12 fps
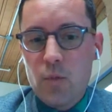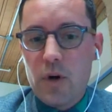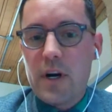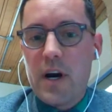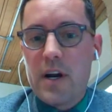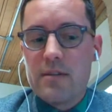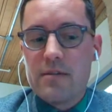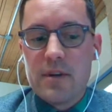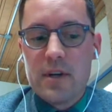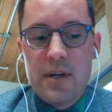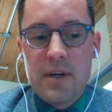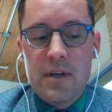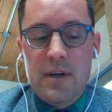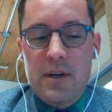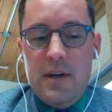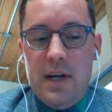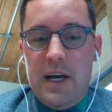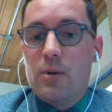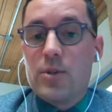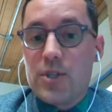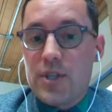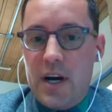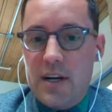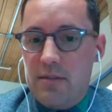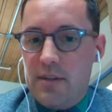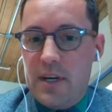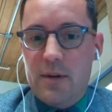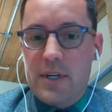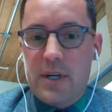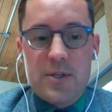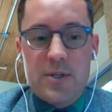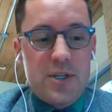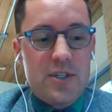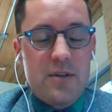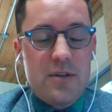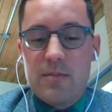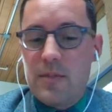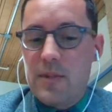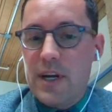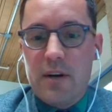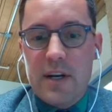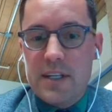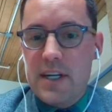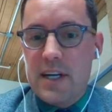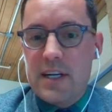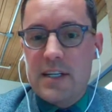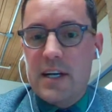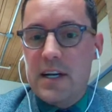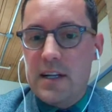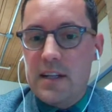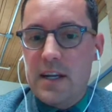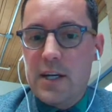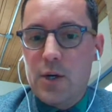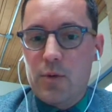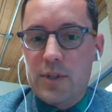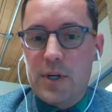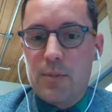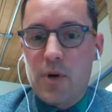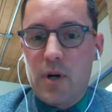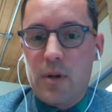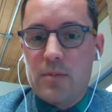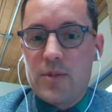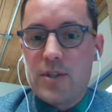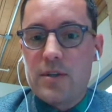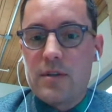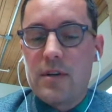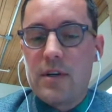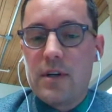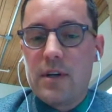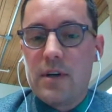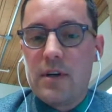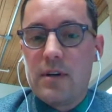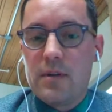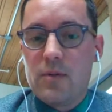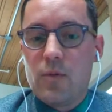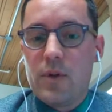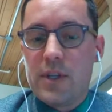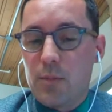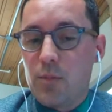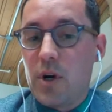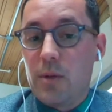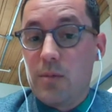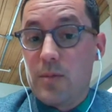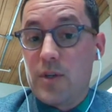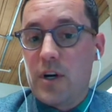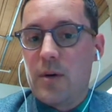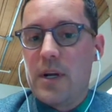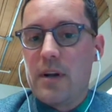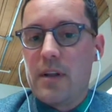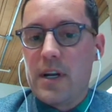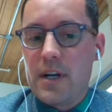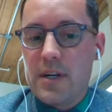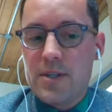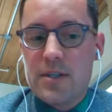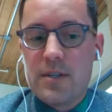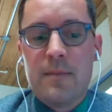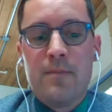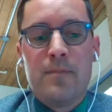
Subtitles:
We're kind of outside of the healthcare system. They're in it day to day. They know what their problems are better than us,